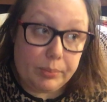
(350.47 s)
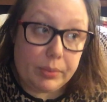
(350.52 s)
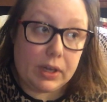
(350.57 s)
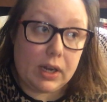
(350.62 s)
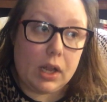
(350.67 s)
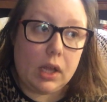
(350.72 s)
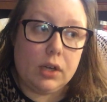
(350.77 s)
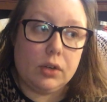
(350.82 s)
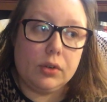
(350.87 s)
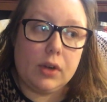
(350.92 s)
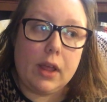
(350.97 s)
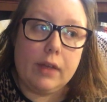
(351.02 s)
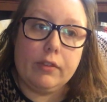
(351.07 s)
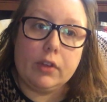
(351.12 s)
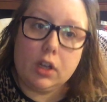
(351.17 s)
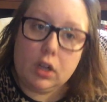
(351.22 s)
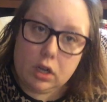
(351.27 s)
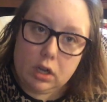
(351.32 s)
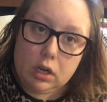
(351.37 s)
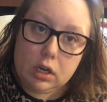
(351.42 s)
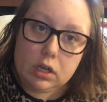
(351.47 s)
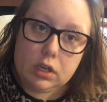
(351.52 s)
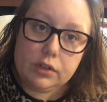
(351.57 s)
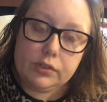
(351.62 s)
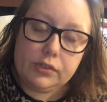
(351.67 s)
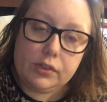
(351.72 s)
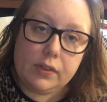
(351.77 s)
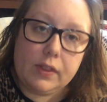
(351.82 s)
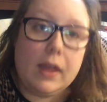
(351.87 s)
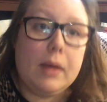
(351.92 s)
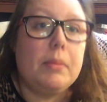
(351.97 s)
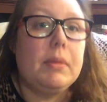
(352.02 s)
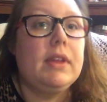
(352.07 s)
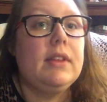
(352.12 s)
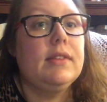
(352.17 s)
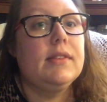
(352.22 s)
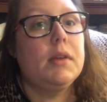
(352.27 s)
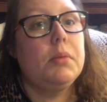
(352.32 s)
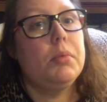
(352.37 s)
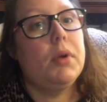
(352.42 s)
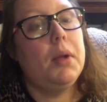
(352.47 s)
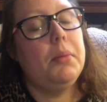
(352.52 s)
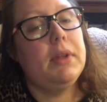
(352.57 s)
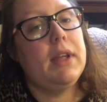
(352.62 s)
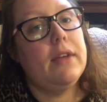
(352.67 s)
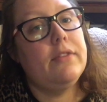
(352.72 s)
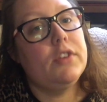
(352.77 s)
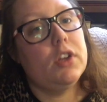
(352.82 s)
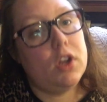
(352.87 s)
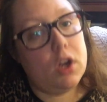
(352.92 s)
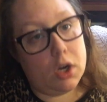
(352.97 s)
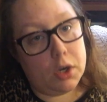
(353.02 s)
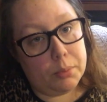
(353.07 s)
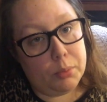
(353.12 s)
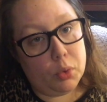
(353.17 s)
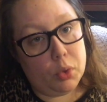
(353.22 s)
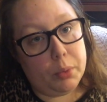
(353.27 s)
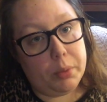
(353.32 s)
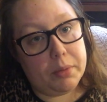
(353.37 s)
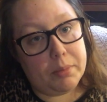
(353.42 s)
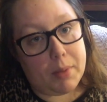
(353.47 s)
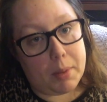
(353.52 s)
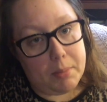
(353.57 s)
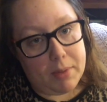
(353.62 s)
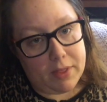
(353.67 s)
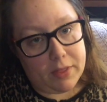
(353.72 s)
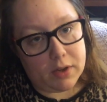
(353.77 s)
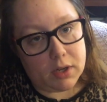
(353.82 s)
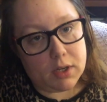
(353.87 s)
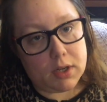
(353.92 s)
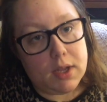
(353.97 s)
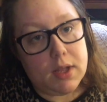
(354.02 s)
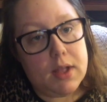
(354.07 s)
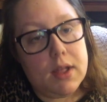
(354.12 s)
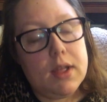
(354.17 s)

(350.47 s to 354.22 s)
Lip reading: but I don't have a car, so that means I probably have to carpool with my mother.